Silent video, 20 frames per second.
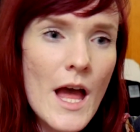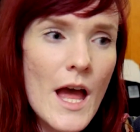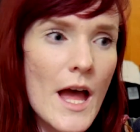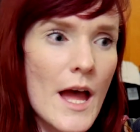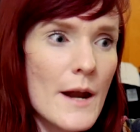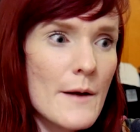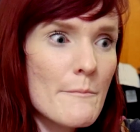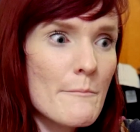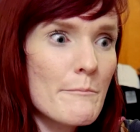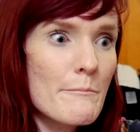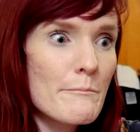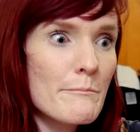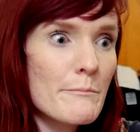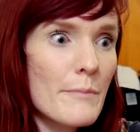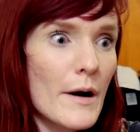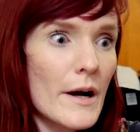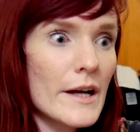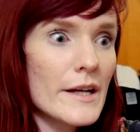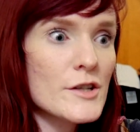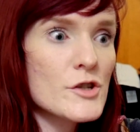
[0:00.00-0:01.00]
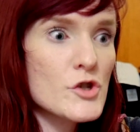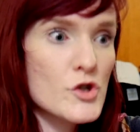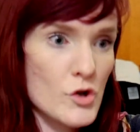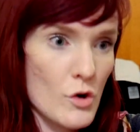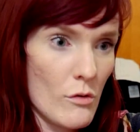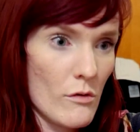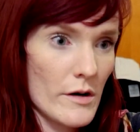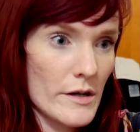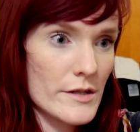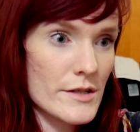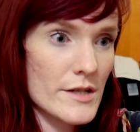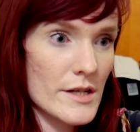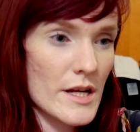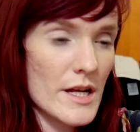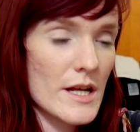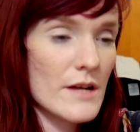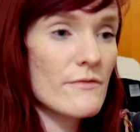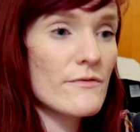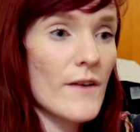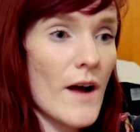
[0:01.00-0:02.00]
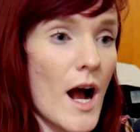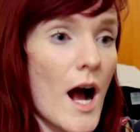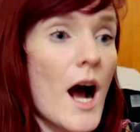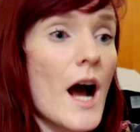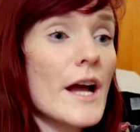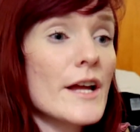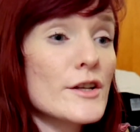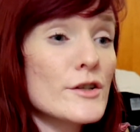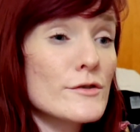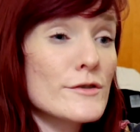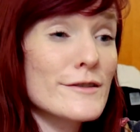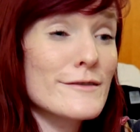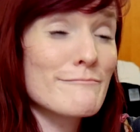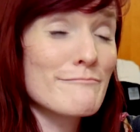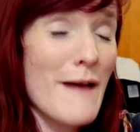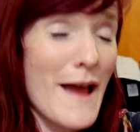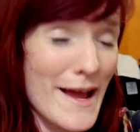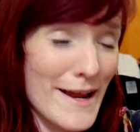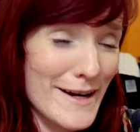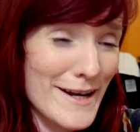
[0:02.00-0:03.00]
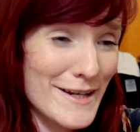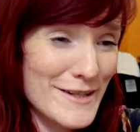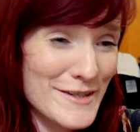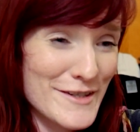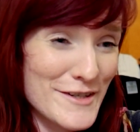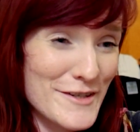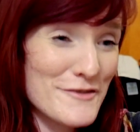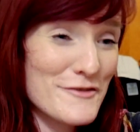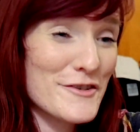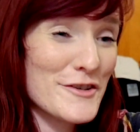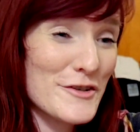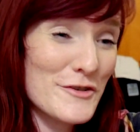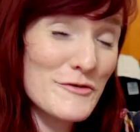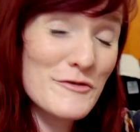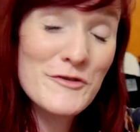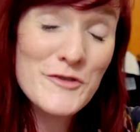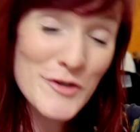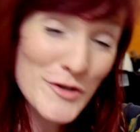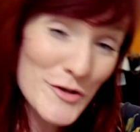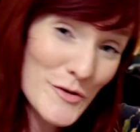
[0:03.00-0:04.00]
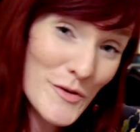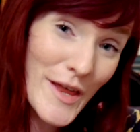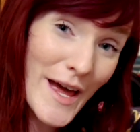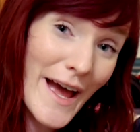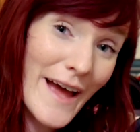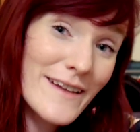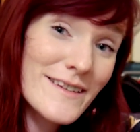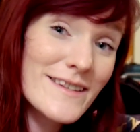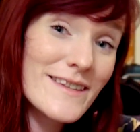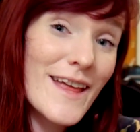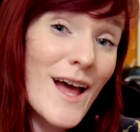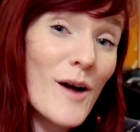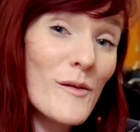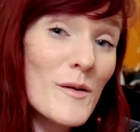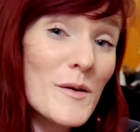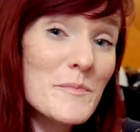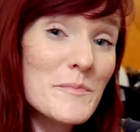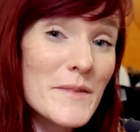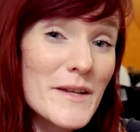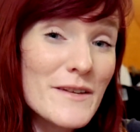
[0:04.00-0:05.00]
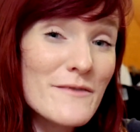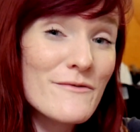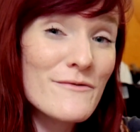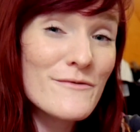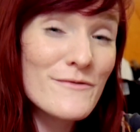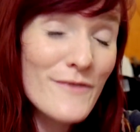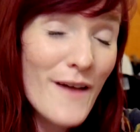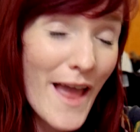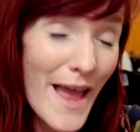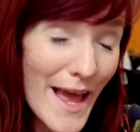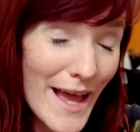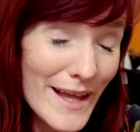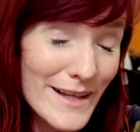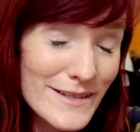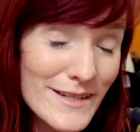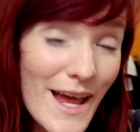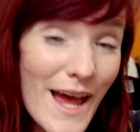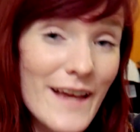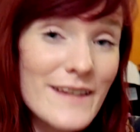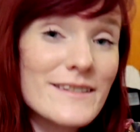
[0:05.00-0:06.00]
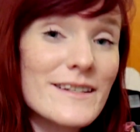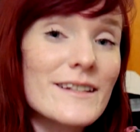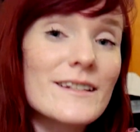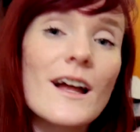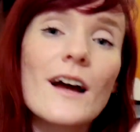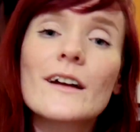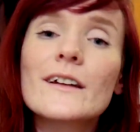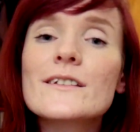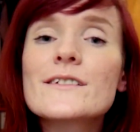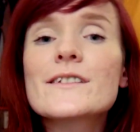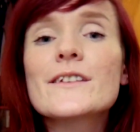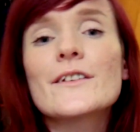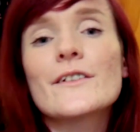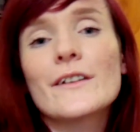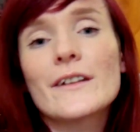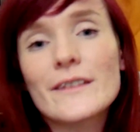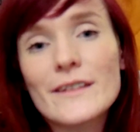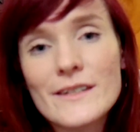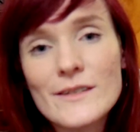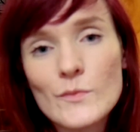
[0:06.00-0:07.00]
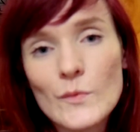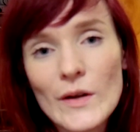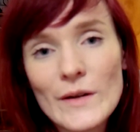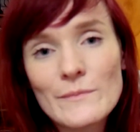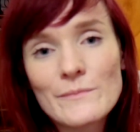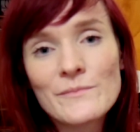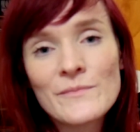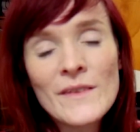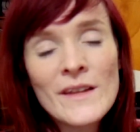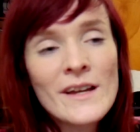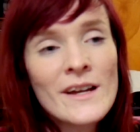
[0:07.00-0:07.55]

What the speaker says: And by George, if I manage to do that, that would be fantastic, not considering this one.